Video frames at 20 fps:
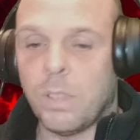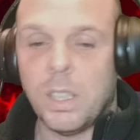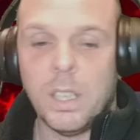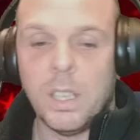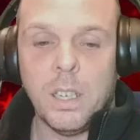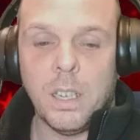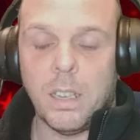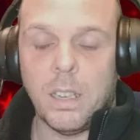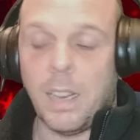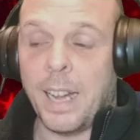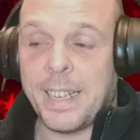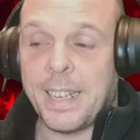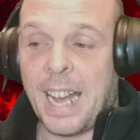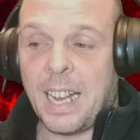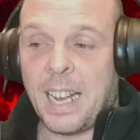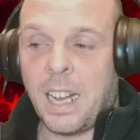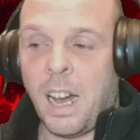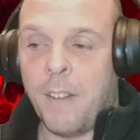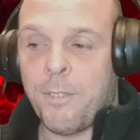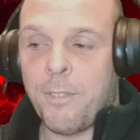like that
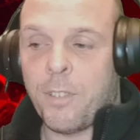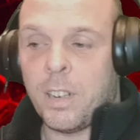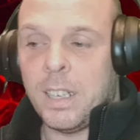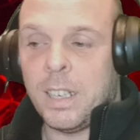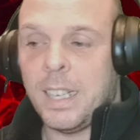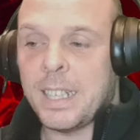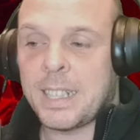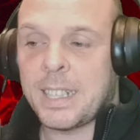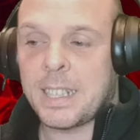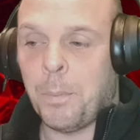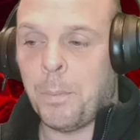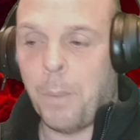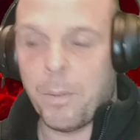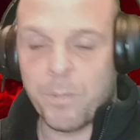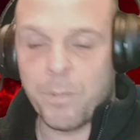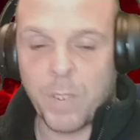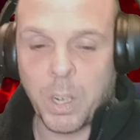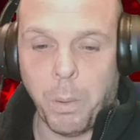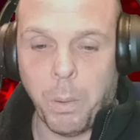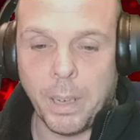cover unless someone
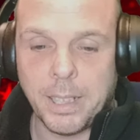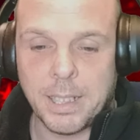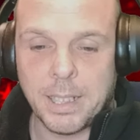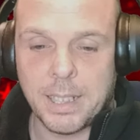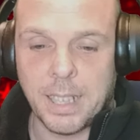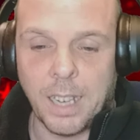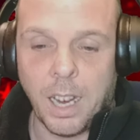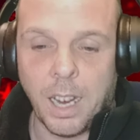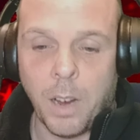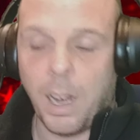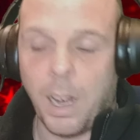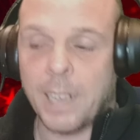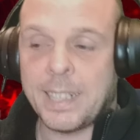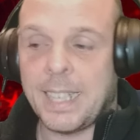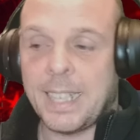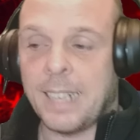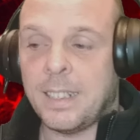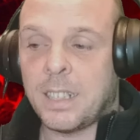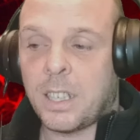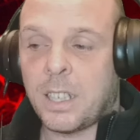requests it. I, I
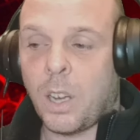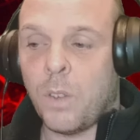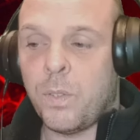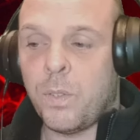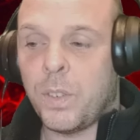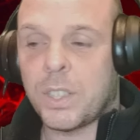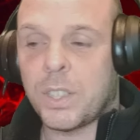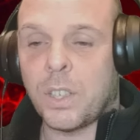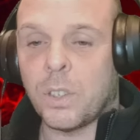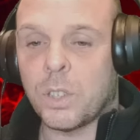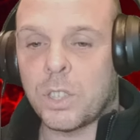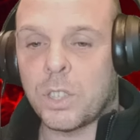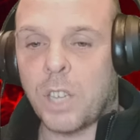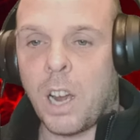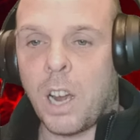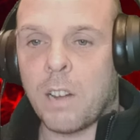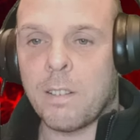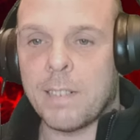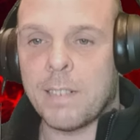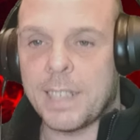tend to go for songs that I
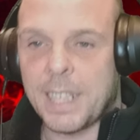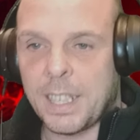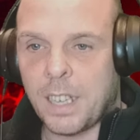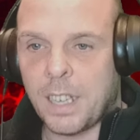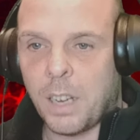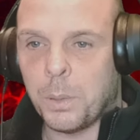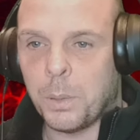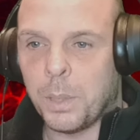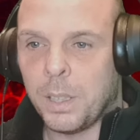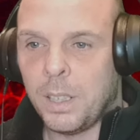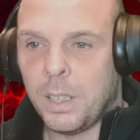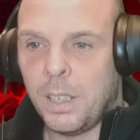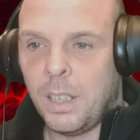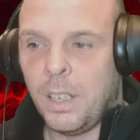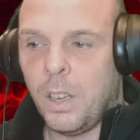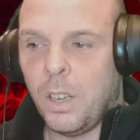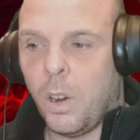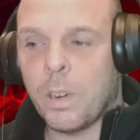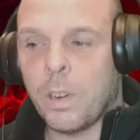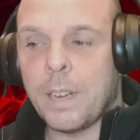already know
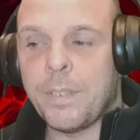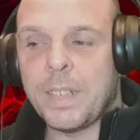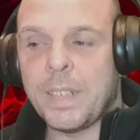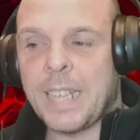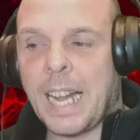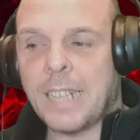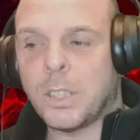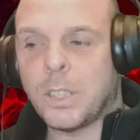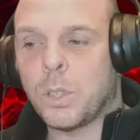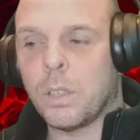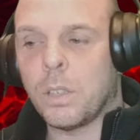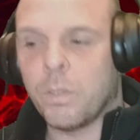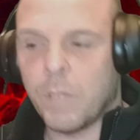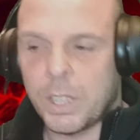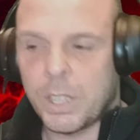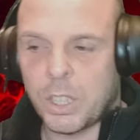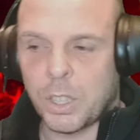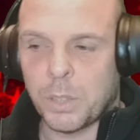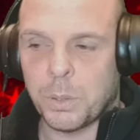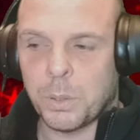or even down to
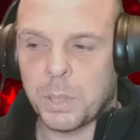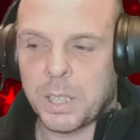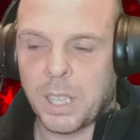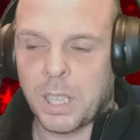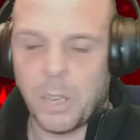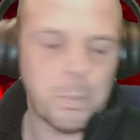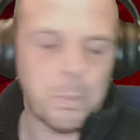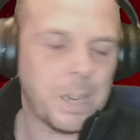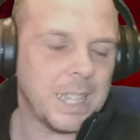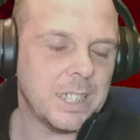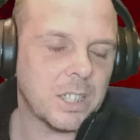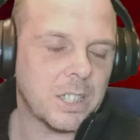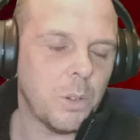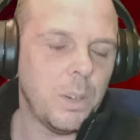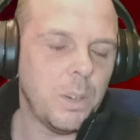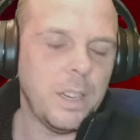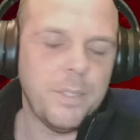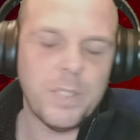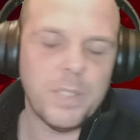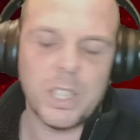original. So please do
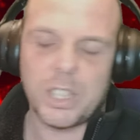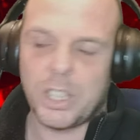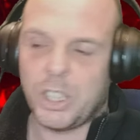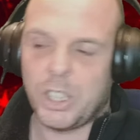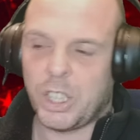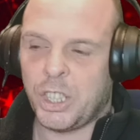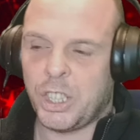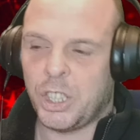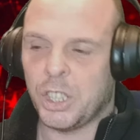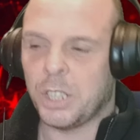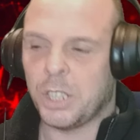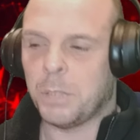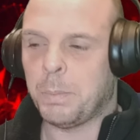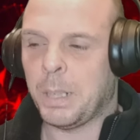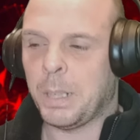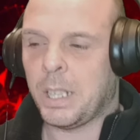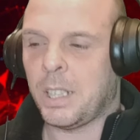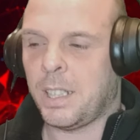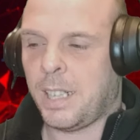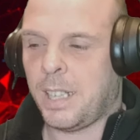leave your suggestions
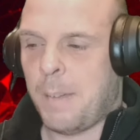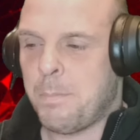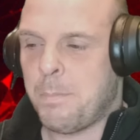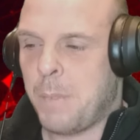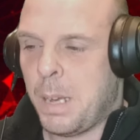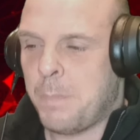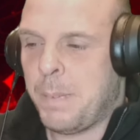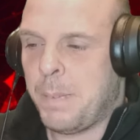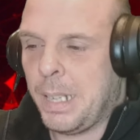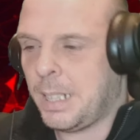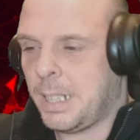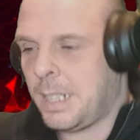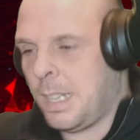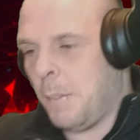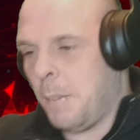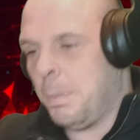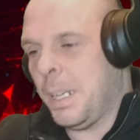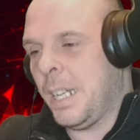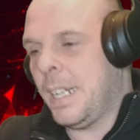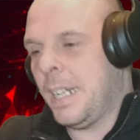because I can be a bit
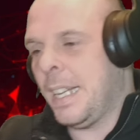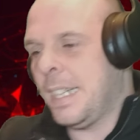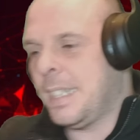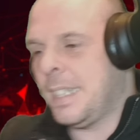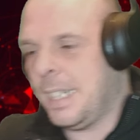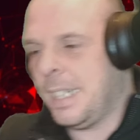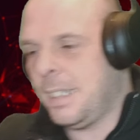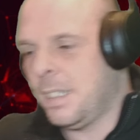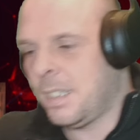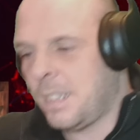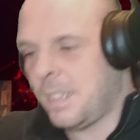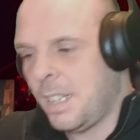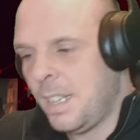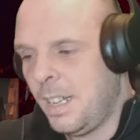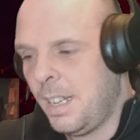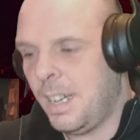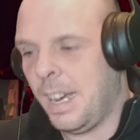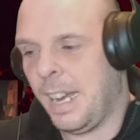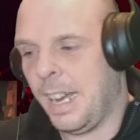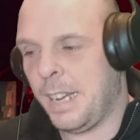stubborn in that sense.
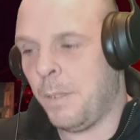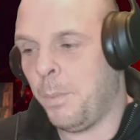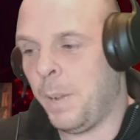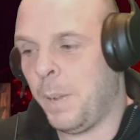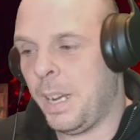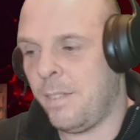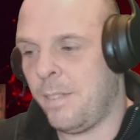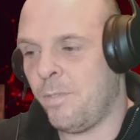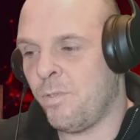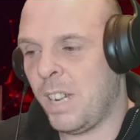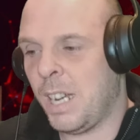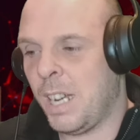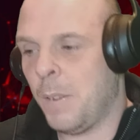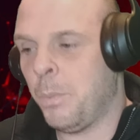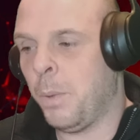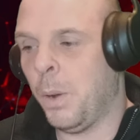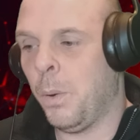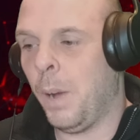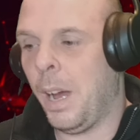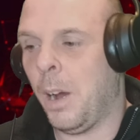And it really, really
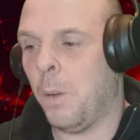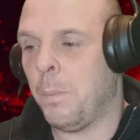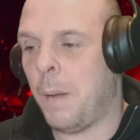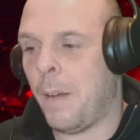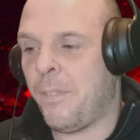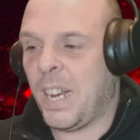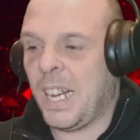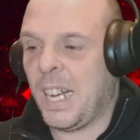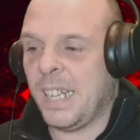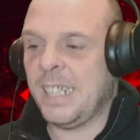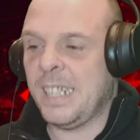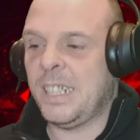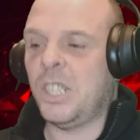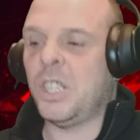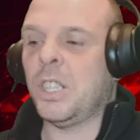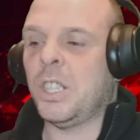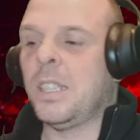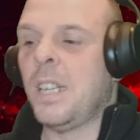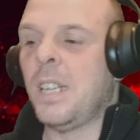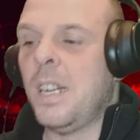will help. I think I need to
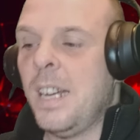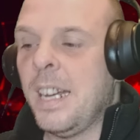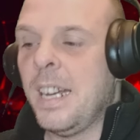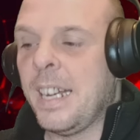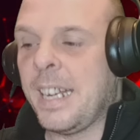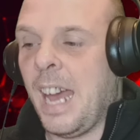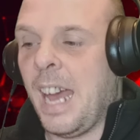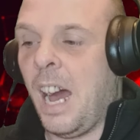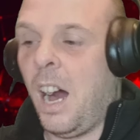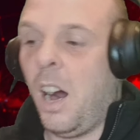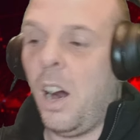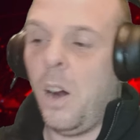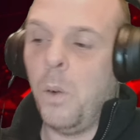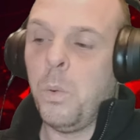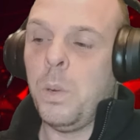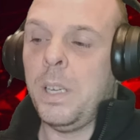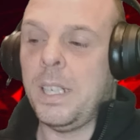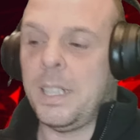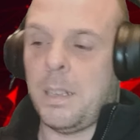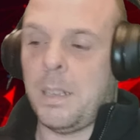just get a whole
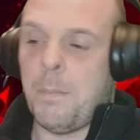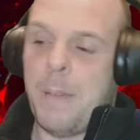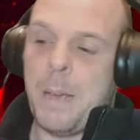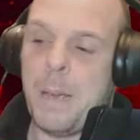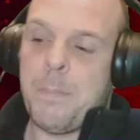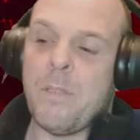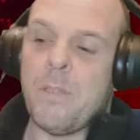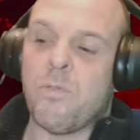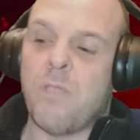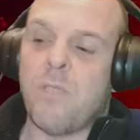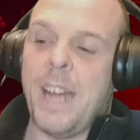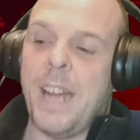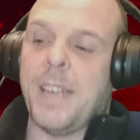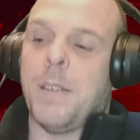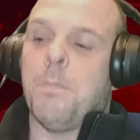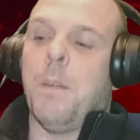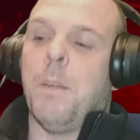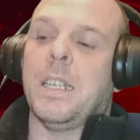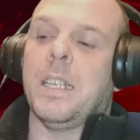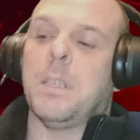list and maybe
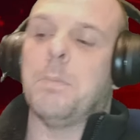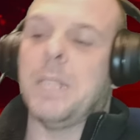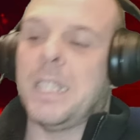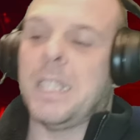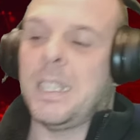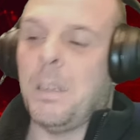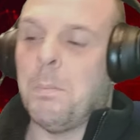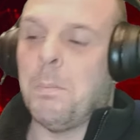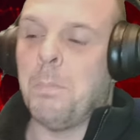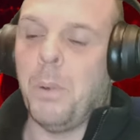randomize them at some point.